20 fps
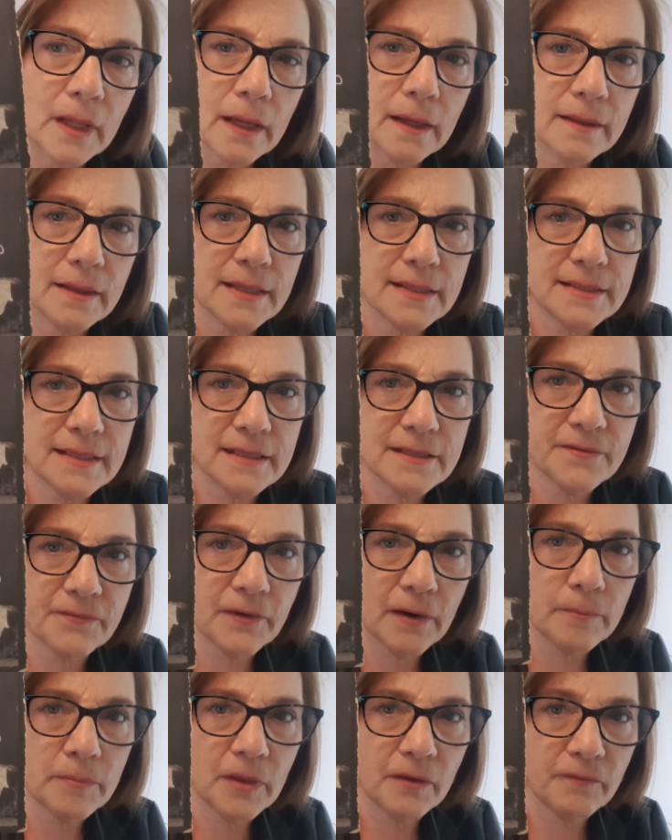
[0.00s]
this is
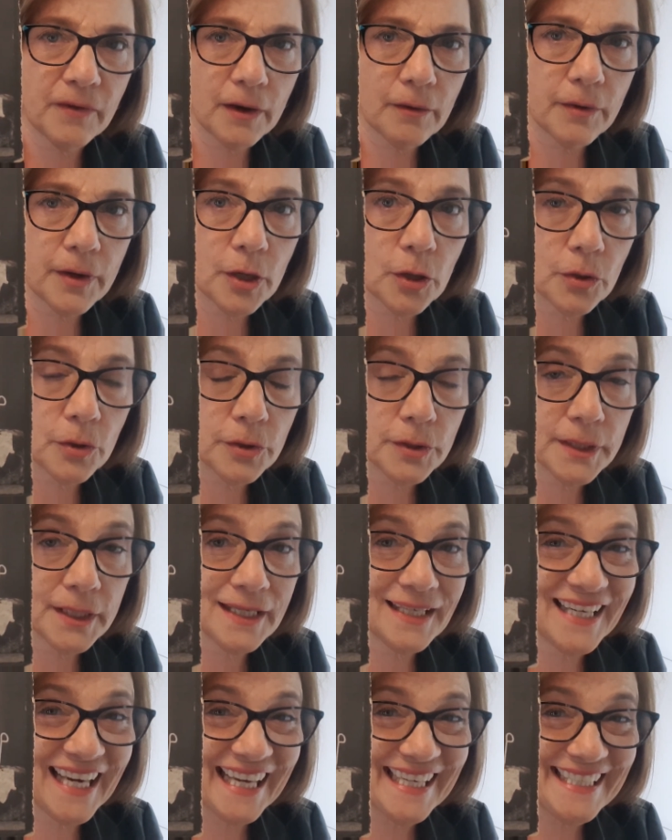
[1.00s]
from the very early
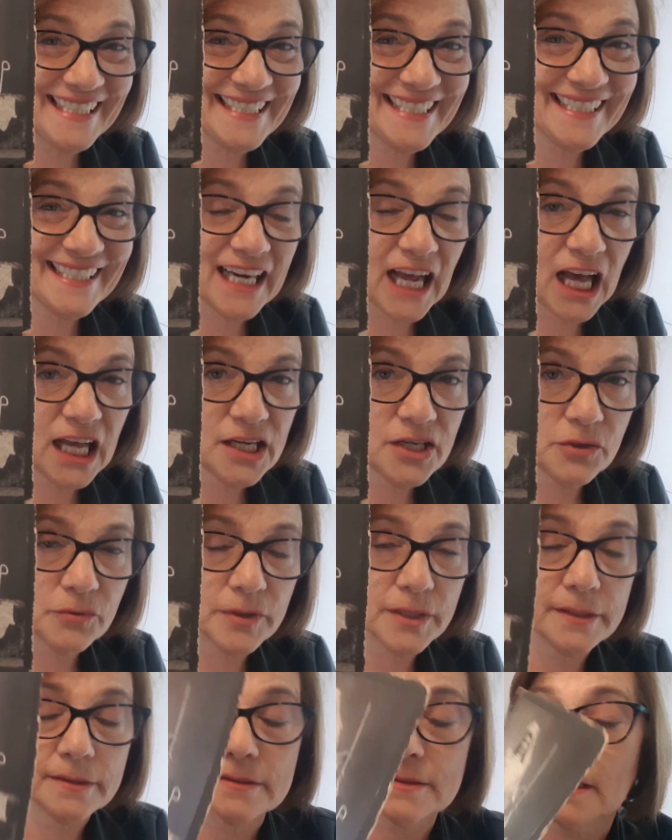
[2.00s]

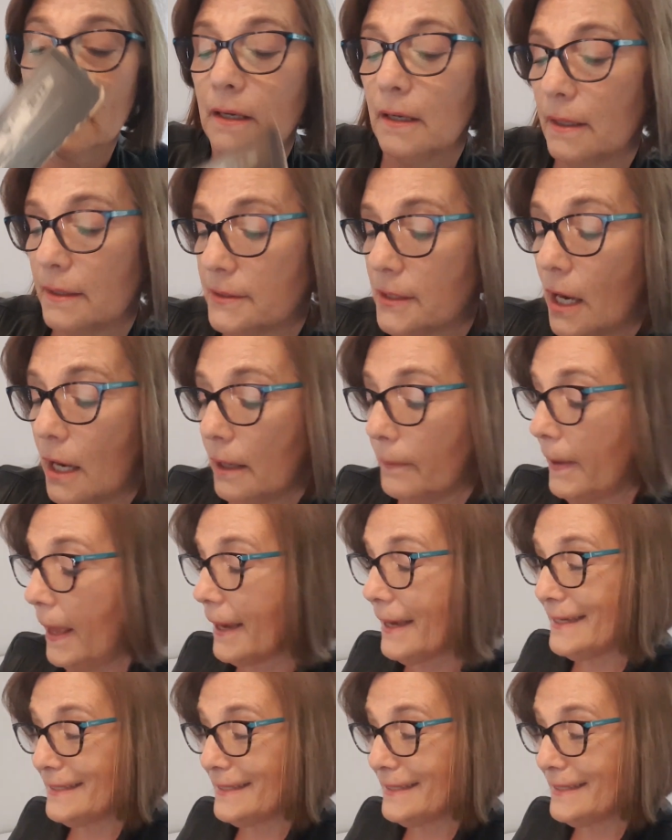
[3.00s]
1900s. Talk about a